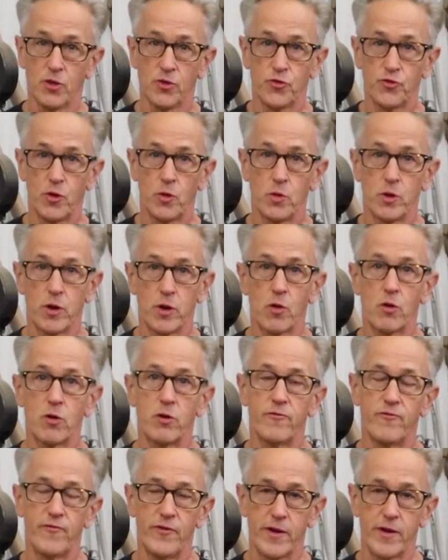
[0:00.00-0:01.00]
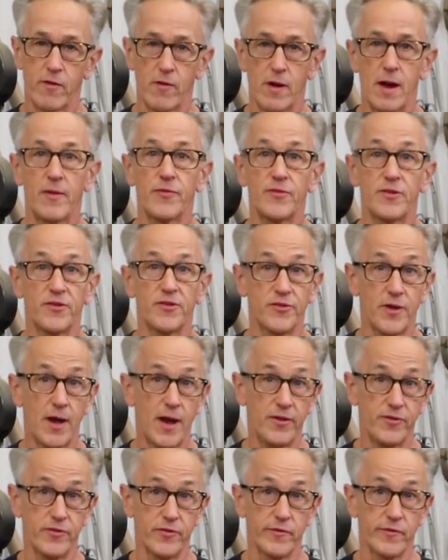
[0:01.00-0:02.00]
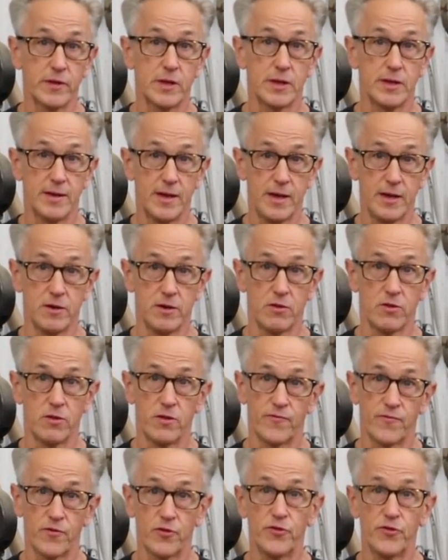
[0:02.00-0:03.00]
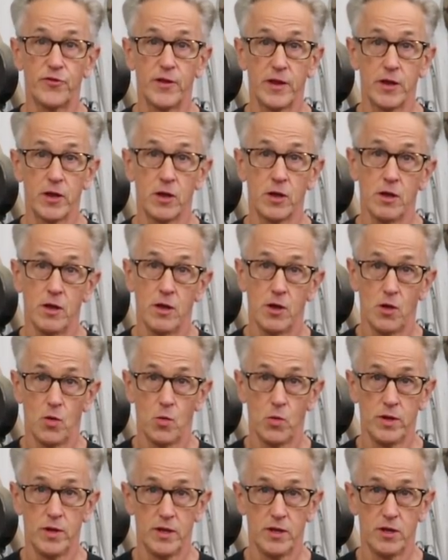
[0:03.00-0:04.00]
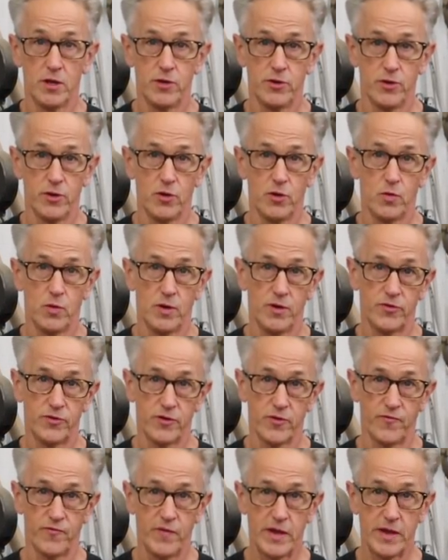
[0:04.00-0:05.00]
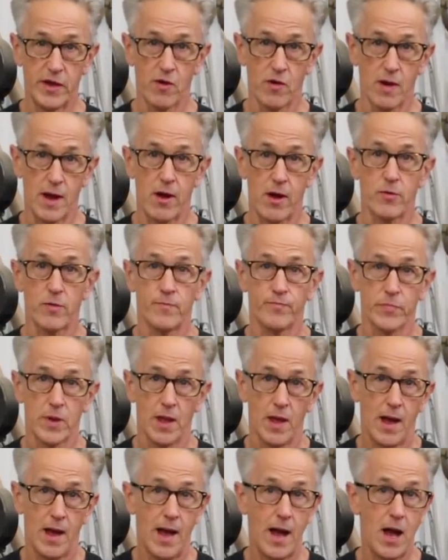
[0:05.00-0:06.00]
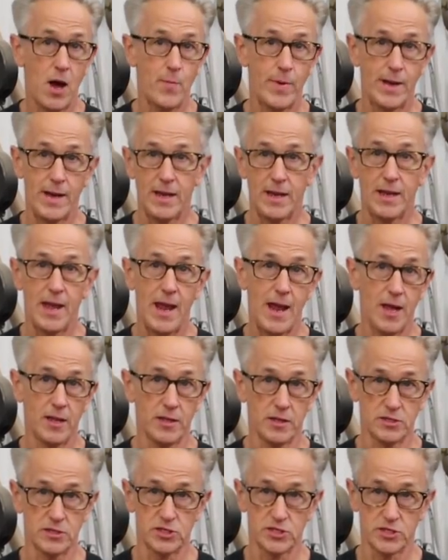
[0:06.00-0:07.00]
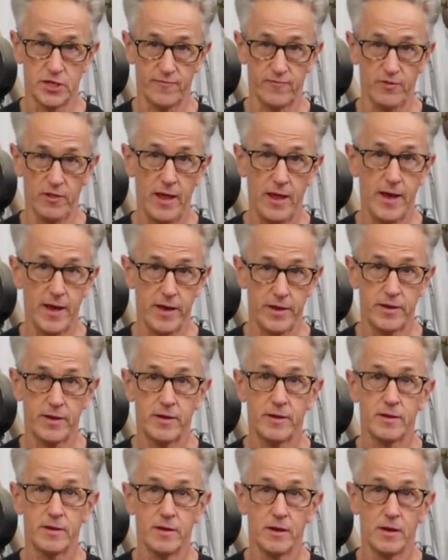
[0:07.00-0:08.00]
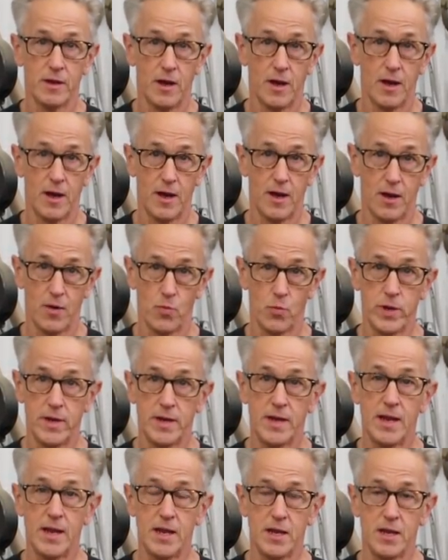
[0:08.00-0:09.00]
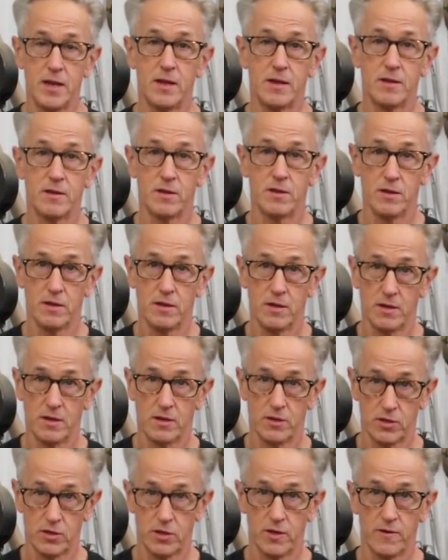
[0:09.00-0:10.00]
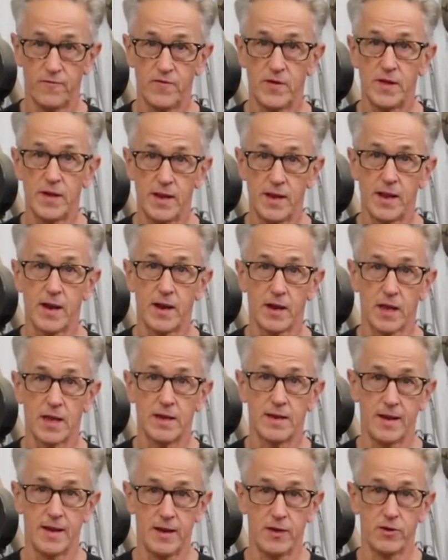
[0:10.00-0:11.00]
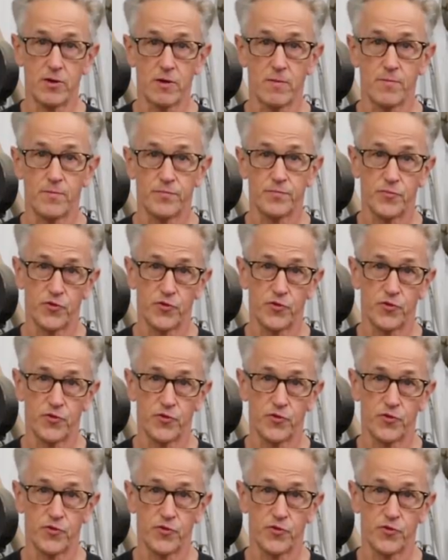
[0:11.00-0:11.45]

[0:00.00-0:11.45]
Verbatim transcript: So in order to figure out the size of the container, the first thing we need to do is to figure out how many gallons of lead uh, we need to fit in a container.